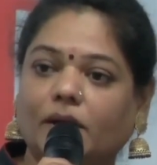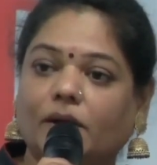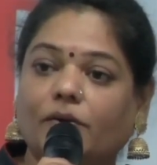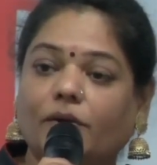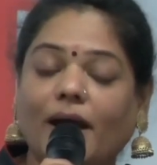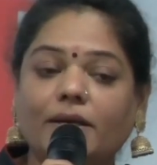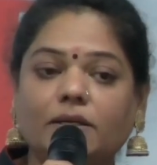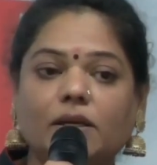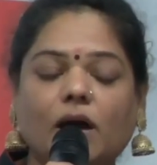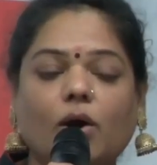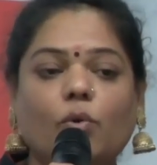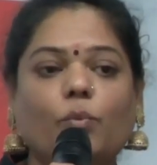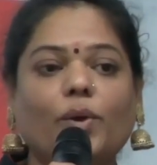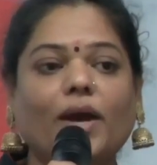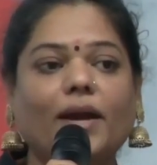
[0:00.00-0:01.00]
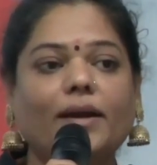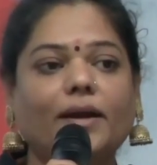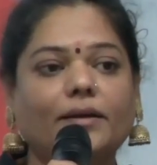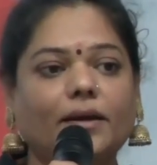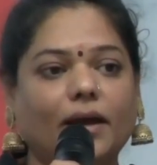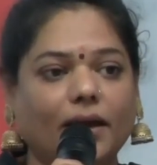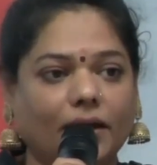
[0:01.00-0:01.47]
Right now, we are in
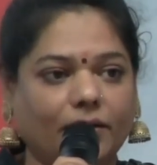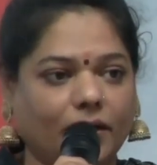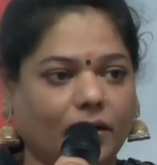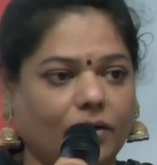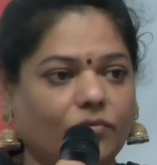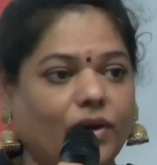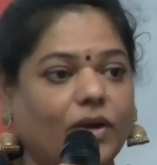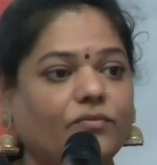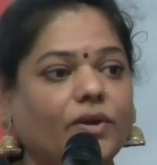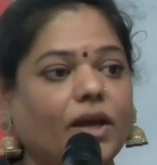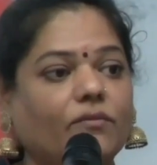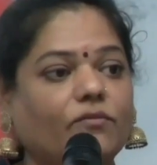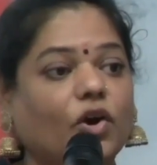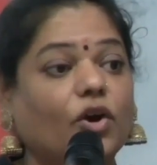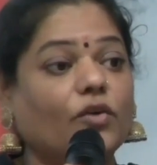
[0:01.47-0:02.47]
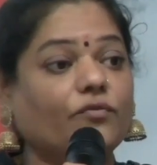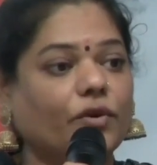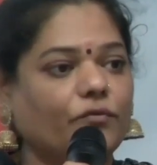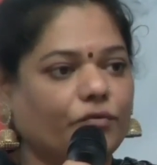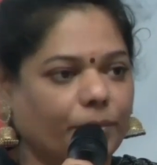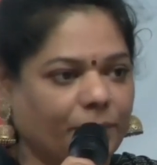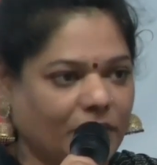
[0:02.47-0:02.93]
an era where we have a lot of
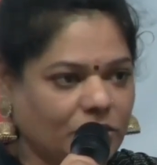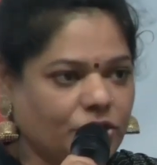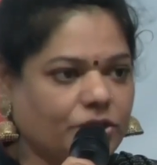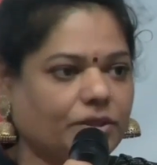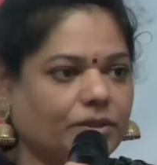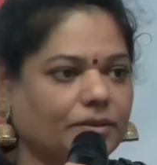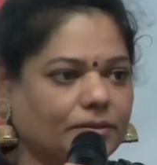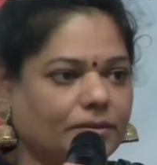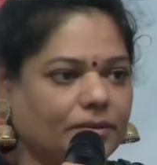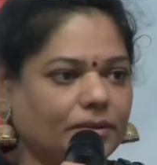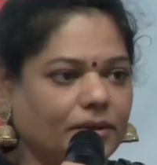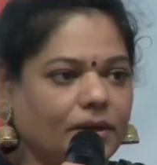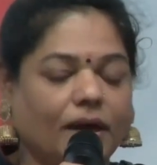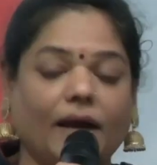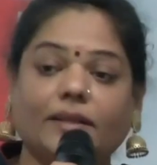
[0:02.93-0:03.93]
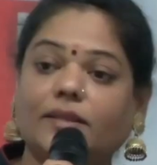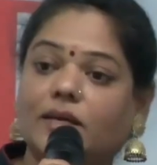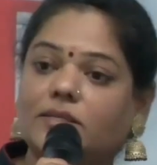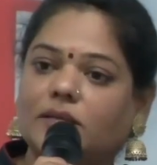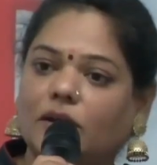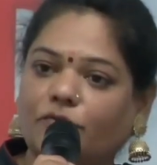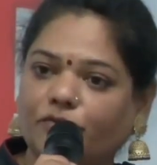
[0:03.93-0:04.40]
information. And
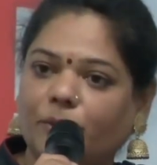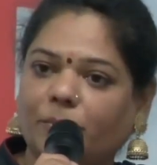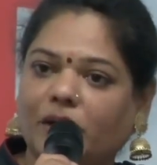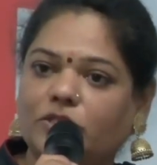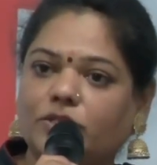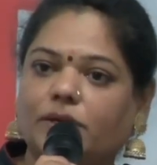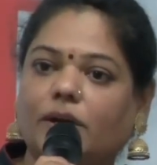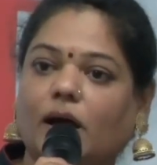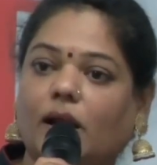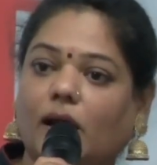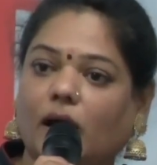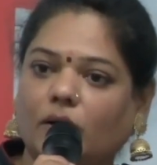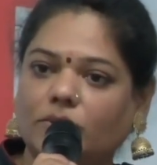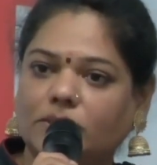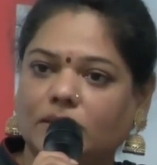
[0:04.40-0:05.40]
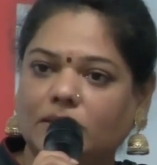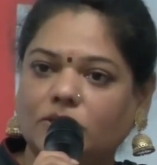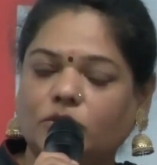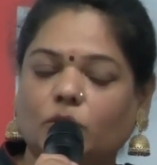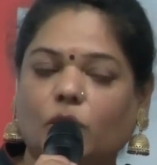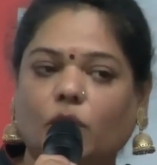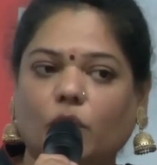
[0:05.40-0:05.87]
this information allows
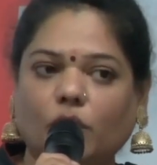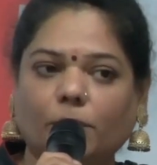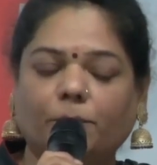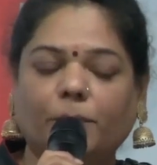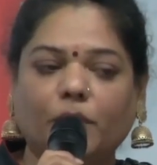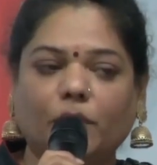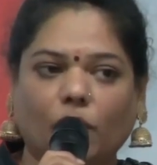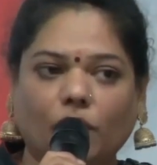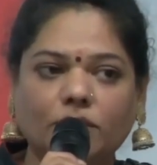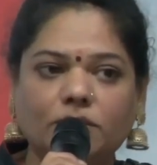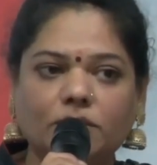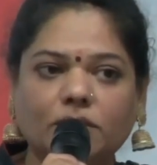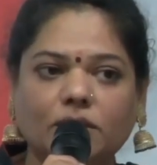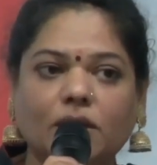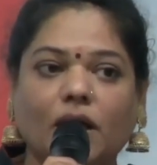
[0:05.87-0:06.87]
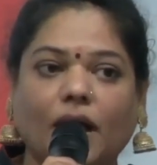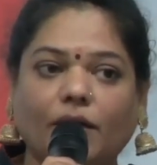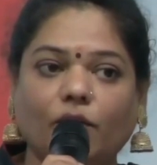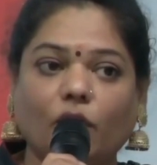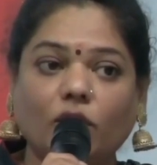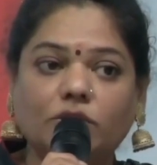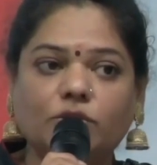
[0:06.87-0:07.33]
us to look beyond
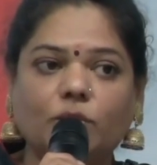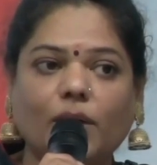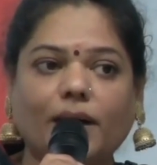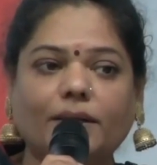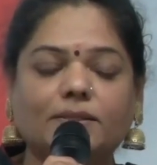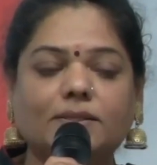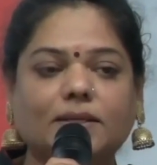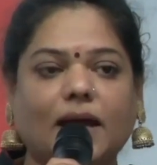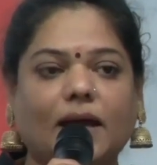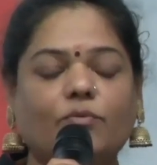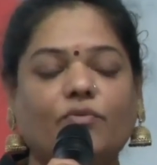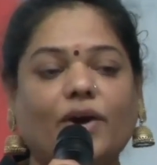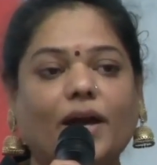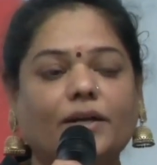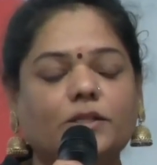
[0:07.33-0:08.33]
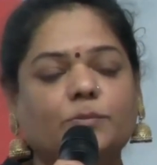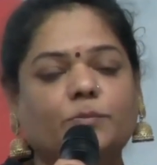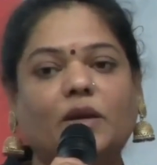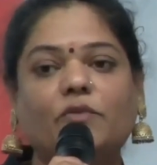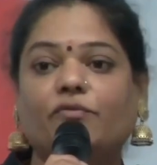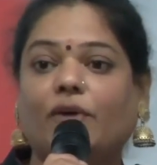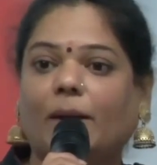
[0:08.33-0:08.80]
and also understand where it is
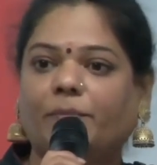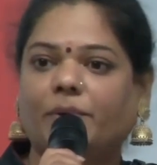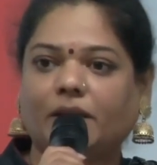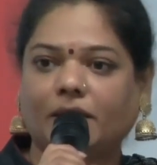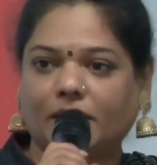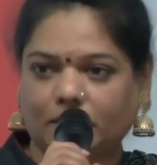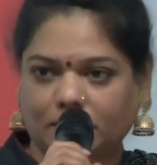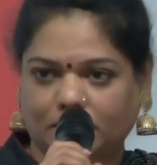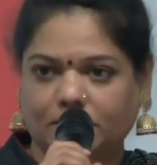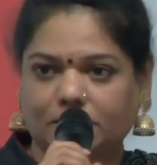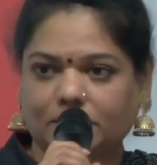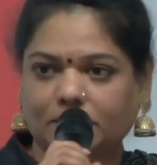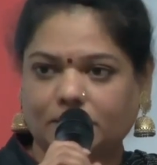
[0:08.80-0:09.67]
being fabricated.